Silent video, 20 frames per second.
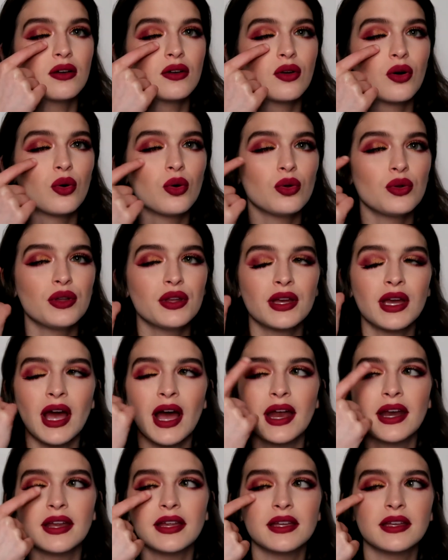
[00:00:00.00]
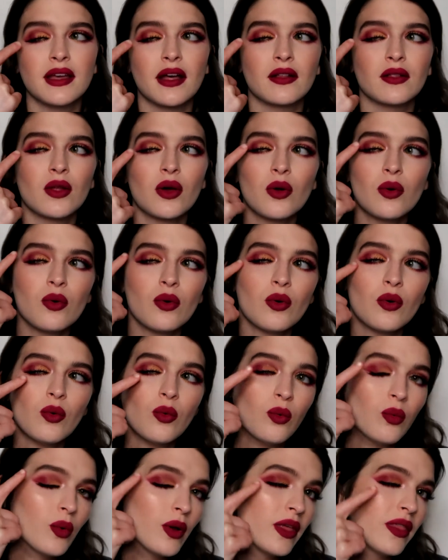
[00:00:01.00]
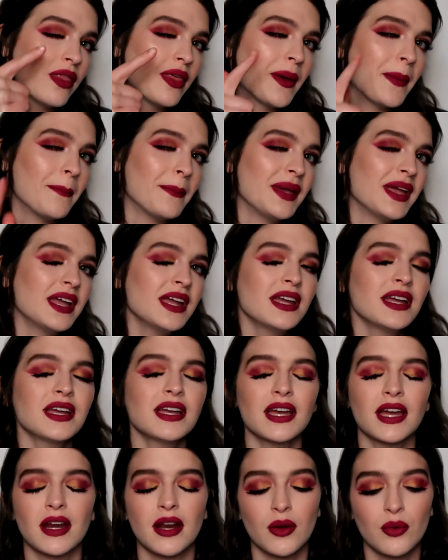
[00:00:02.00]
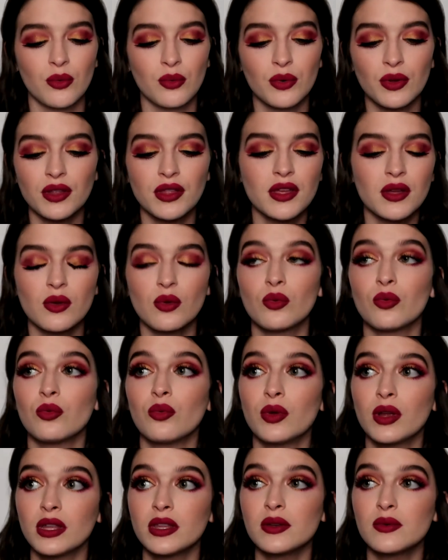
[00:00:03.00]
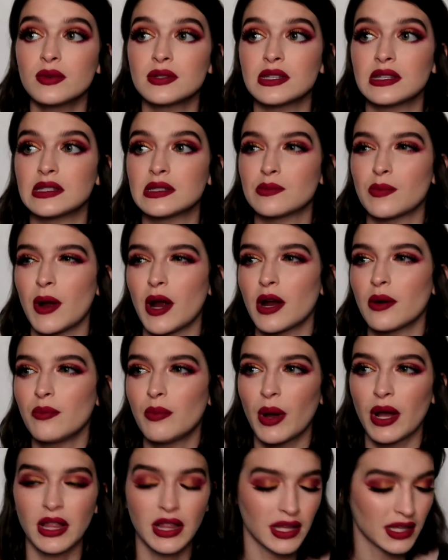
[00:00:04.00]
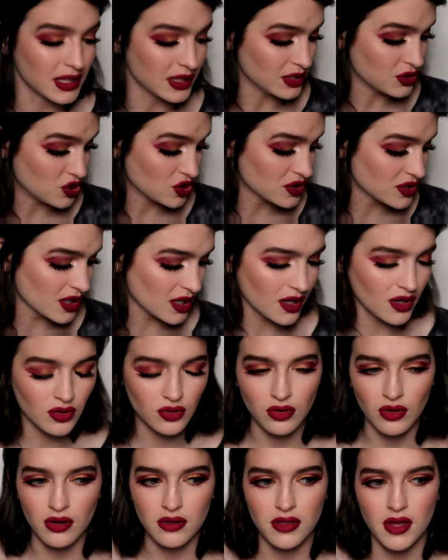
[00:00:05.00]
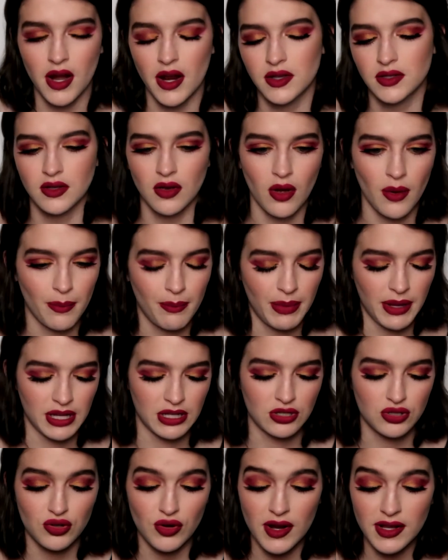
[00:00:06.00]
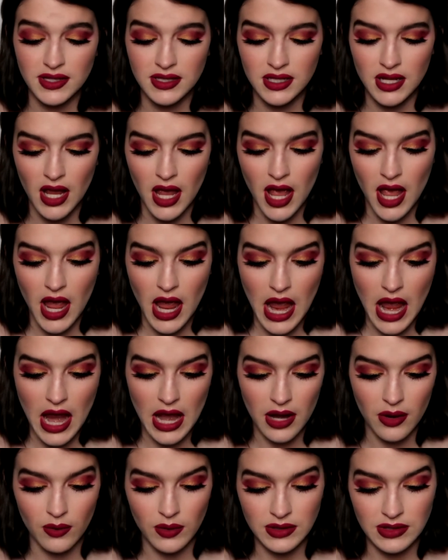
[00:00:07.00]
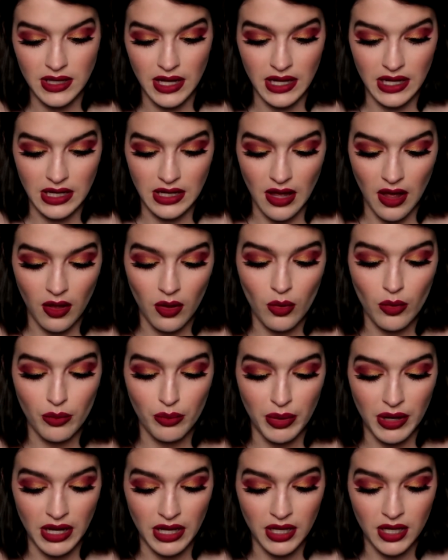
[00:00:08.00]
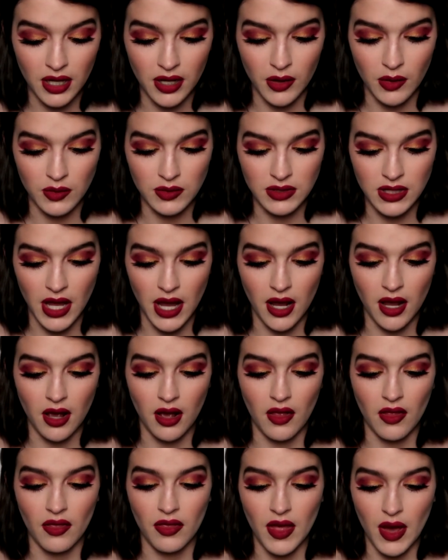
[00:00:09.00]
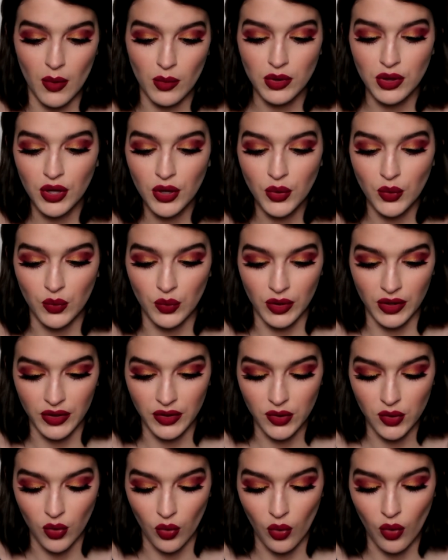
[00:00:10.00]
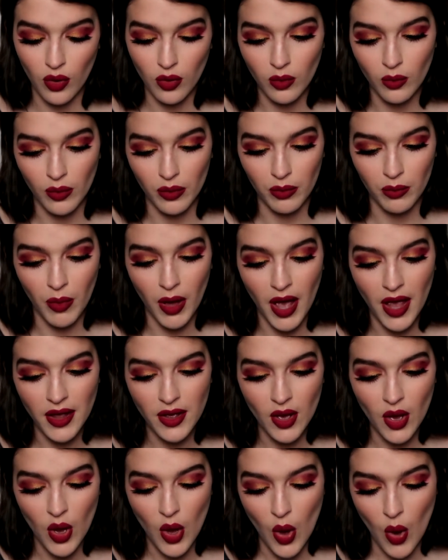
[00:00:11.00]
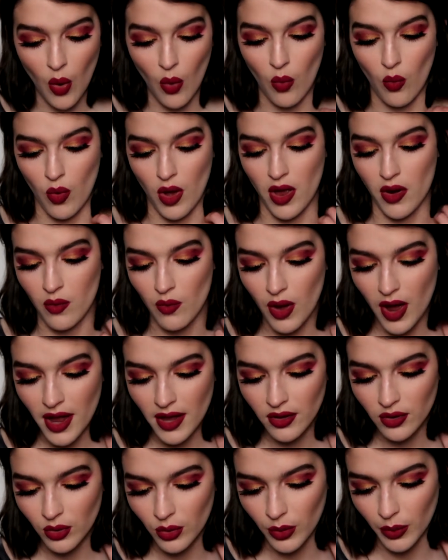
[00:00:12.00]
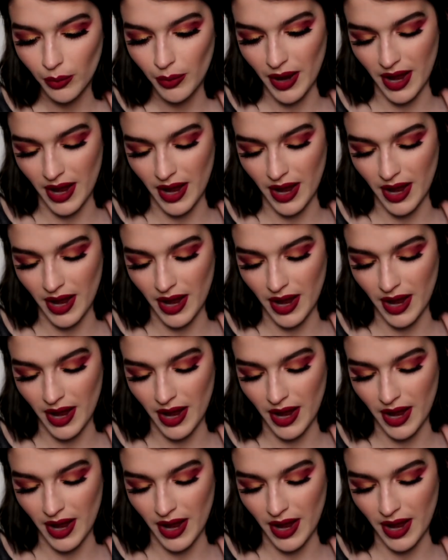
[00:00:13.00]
gold kind of yellow with pink, and I really was inspired by just a look that I saw on Pinterest, and it was like yellow and pink, and I was like, that would look really cool with my Wet n Wild